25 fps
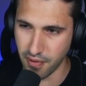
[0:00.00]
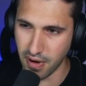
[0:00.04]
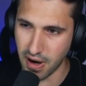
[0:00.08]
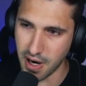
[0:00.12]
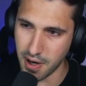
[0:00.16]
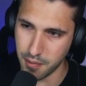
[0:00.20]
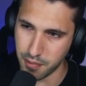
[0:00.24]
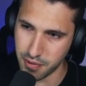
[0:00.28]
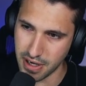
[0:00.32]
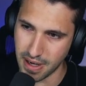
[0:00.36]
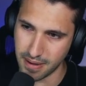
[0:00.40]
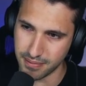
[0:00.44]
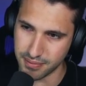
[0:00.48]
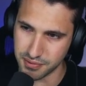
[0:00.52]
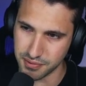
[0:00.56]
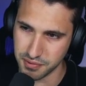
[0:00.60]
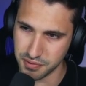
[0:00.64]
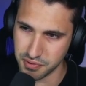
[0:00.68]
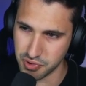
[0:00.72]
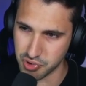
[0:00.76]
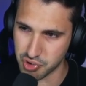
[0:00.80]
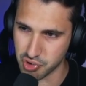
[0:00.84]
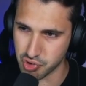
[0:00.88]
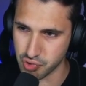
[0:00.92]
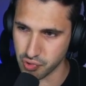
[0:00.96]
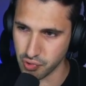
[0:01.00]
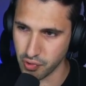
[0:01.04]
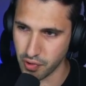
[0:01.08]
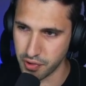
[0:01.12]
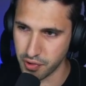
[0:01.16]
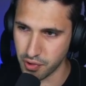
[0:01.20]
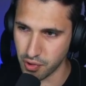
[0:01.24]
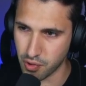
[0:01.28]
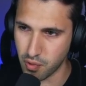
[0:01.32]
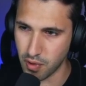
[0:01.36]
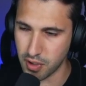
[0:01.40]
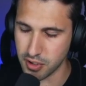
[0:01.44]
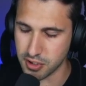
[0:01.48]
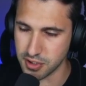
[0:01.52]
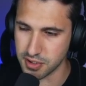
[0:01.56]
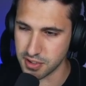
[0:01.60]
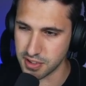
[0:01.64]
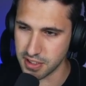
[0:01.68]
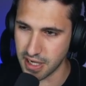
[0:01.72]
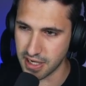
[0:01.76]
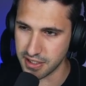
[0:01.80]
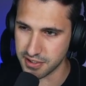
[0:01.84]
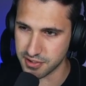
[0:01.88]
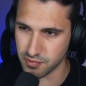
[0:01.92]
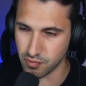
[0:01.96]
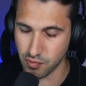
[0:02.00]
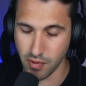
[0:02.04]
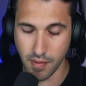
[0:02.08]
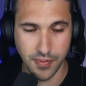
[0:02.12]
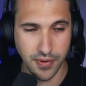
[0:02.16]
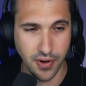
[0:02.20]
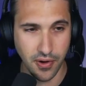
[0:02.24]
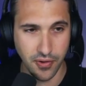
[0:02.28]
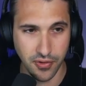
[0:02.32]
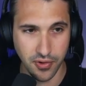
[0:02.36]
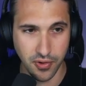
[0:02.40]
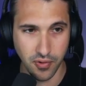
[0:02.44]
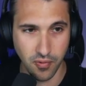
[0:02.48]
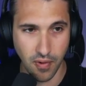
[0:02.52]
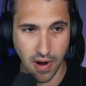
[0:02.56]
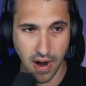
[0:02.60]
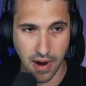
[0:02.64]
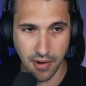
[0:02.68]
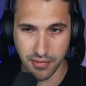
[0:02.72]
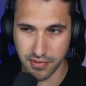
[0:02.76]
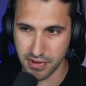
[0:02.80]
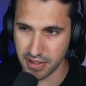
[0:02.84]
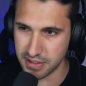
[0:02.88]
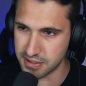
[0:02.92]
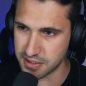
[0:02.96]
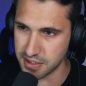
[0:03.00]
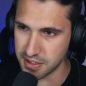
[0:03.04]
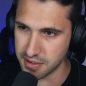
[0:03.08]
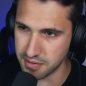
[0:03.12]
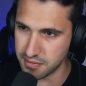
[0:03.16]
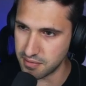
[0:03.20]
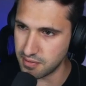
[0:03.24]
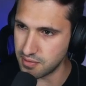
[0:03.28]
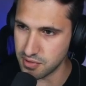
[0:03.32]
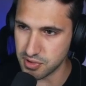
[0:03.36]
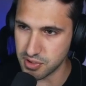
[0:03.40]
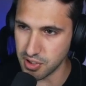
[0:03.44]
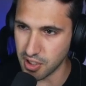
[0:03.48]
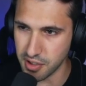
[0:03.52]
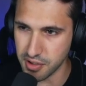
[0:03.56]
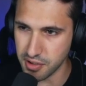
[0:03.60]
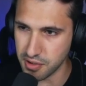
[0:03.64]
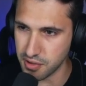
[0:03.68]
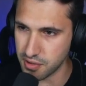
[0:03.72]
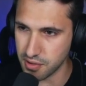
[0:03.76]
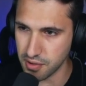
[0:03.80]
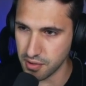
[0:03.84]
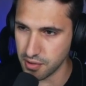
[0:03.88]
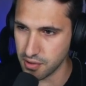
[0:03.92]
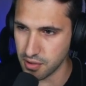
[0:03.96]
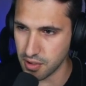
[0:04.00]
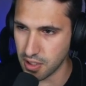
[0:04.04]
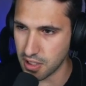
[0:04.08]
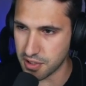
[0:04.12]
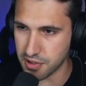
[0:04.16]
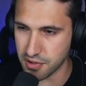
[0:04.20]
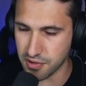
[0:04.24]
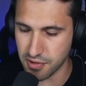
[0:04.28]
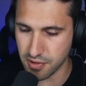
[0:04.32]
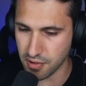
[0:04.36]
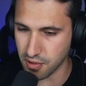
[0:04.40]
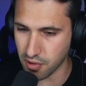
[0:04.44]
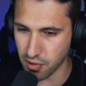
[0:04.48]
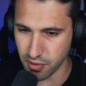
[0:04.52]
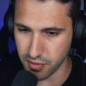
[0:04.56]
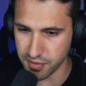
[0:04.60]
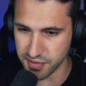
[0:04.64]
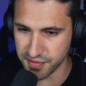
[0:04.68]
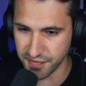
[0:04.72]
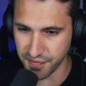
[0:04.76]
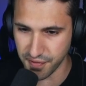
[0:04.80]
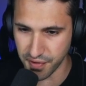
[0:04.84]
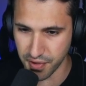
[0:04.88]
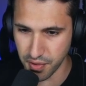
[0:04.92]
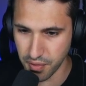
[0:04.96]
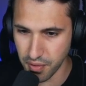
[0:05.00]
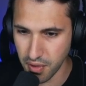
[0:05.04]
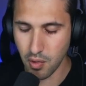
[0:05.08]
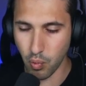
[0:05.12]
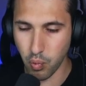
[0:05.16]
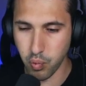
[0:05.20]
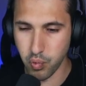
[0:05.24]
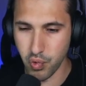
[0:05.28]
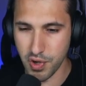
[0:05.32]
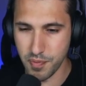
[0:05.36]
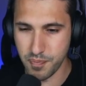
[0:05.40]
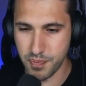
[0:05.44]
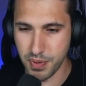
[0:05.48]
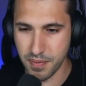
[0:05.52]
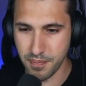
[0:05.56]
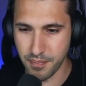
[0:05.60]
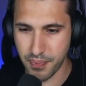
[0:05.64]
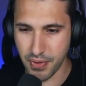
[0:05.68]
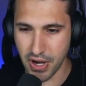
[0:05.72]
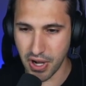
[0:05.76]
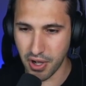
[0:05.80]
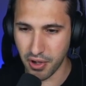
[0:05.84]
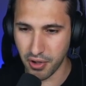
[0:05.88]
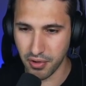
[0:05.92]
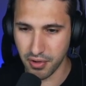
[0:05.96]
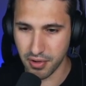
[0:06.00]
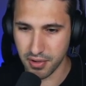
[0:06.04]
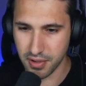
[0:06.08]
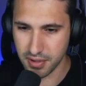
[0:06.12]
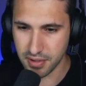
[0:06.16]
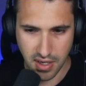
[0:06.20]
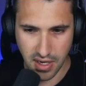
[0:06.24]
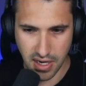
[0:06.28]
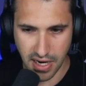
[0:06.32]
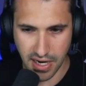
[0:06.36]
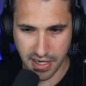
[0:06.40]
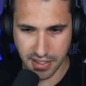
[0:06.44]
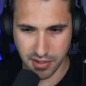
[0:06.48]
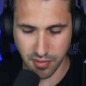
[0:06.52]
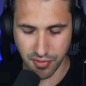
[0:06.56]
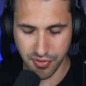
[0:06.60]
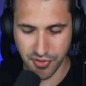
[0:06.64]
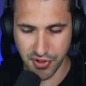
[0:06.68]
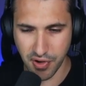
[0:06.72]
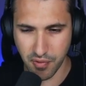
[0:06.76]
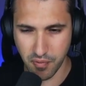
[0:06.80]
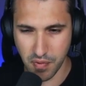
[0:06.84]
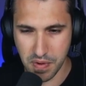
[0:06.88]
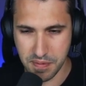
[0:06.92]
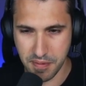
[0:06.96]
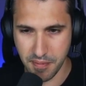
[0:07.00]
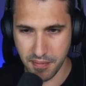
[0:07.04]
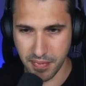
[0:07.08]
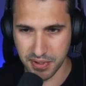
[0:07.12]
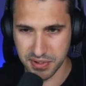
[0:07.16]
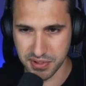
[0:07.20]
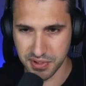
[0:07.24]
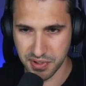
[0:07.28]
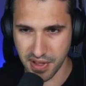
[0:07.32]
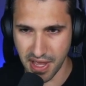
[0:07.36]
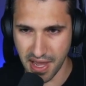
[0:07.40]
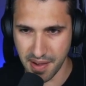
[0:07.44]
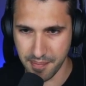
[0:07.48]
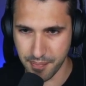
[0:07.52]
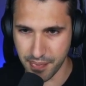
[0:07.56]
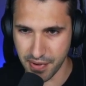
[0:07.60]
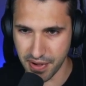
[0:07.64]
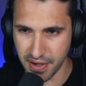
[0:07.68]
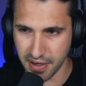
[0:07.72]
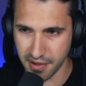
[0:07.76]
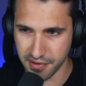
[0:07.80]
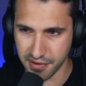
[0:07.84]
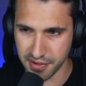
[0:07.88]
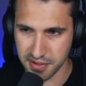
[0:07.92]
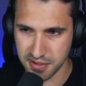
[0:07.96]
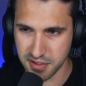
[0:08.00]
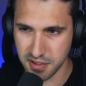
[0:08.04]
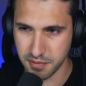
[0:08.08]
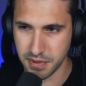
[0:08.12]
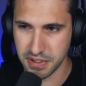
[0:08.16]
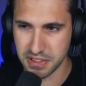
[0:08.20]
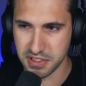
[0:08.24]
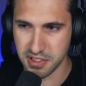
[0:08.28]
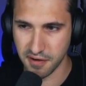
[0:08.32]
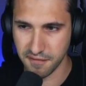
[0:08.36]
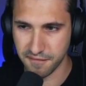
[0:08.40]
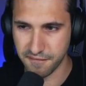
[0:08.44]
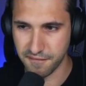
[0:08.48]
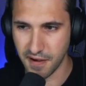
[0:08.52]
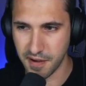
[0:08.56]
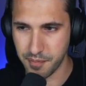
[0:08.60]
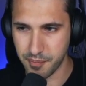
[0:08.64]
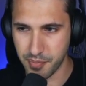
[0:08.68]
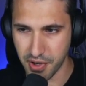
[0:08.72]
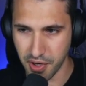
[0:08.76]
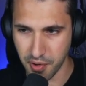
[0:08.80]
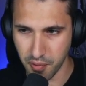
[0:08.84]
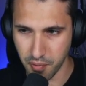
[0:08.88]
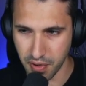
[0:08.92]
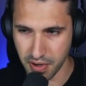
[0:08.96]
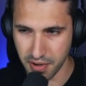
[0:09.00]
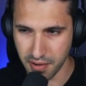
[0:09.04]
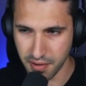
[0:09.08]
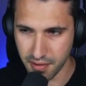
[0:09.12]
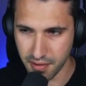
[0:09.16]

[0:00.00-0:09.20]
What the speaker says: I would absolutely destroy. No questions asked. Rip it out of the ground. That's it. Done. That's curtains for you. Weeping Bell. I don't think Weeping Bells are that big. I think it's going to be a tough fight, but I win.